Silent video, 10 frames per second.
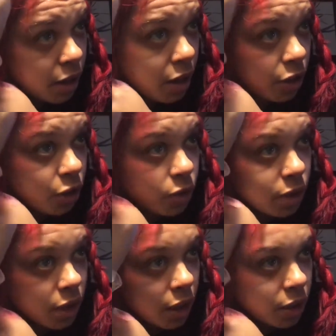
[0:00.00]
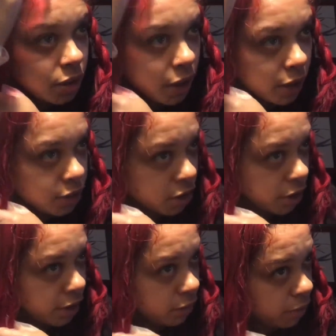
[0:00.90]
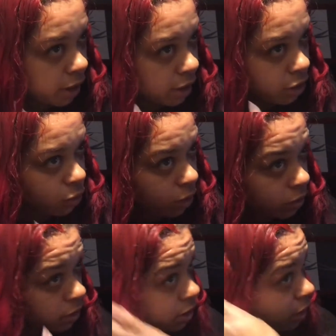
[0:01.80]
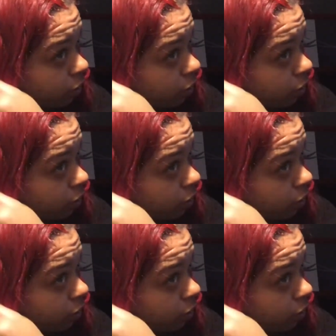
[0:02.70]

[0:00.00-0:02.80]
And you'll see it start turning red. You won't see